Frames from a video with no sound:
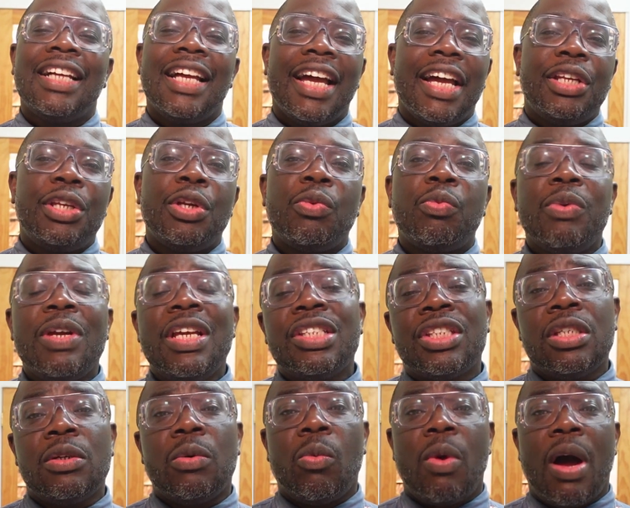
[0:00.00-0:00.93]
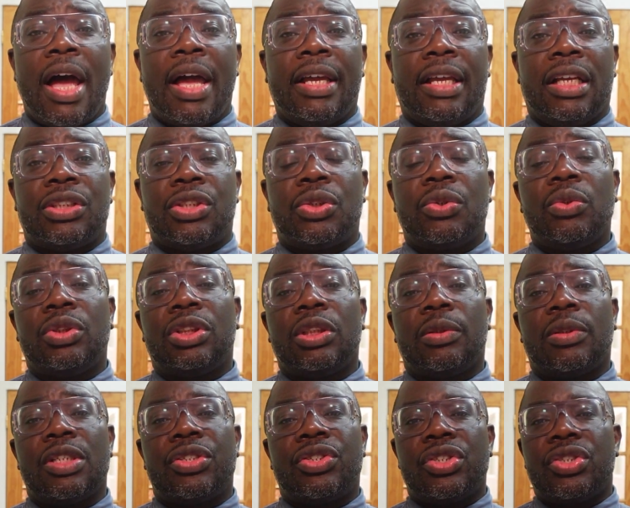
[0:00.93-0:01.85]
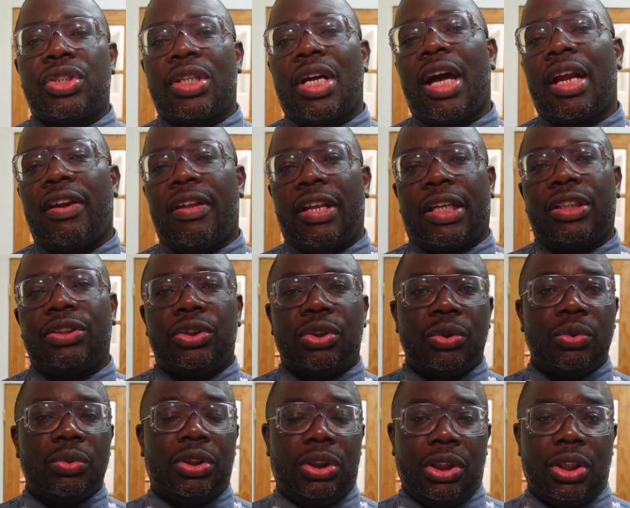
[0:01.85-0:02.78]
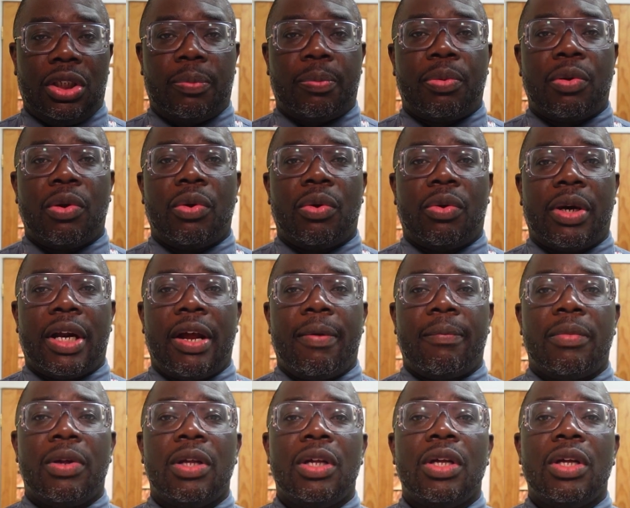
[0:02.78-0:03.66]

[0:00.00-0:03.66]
And the reason why it gets Gucci, because there's kind of like a two-tiered program.